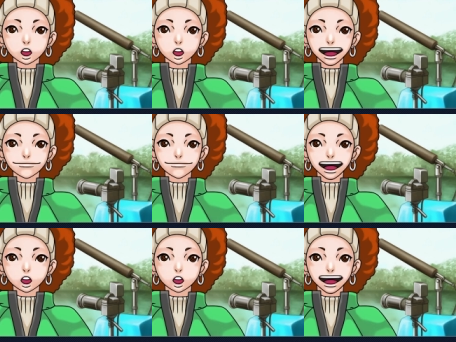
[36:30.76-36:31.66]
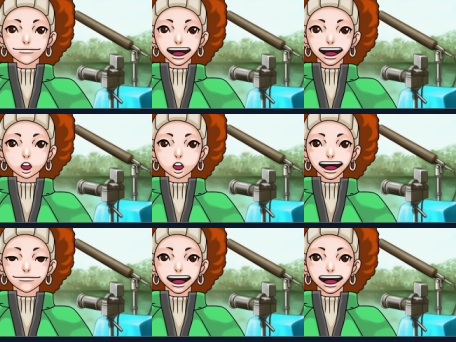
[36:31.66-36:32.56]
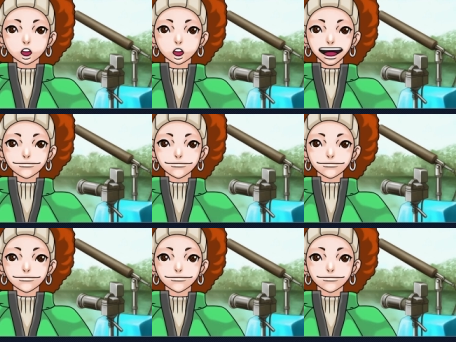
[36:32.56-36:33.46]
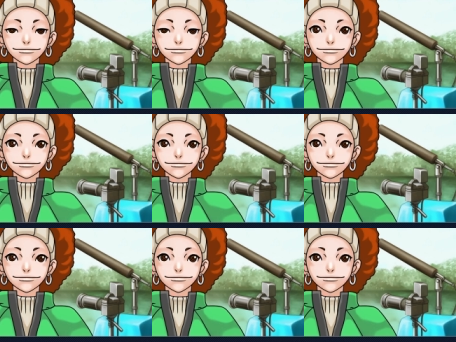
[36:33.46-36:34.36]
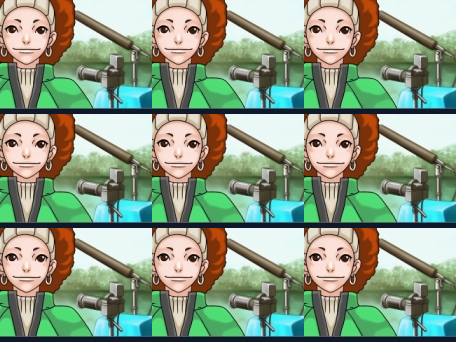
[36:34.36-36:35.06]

Actually, I'm re I'm a research student at Country U, right in the heart of